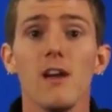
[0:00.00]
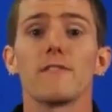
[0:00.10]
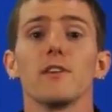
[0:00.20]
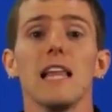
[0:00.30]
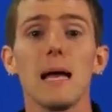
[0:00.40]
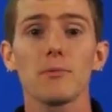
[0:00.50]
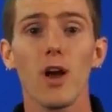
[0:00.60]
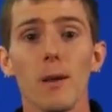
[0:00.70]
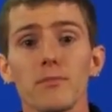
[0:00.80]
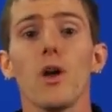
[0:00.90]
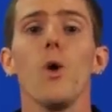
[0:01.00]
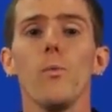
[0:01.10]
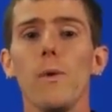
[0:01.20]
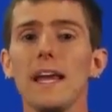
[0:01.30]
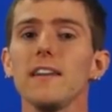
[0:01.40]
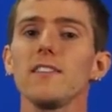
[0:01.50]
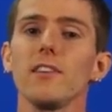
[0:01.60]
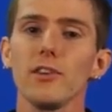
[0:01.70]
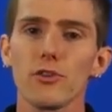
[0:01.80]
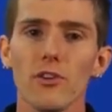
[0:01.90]
For laptops, wait
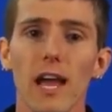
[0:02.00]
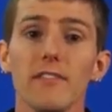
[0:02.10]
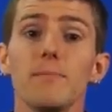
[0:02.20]
until your drive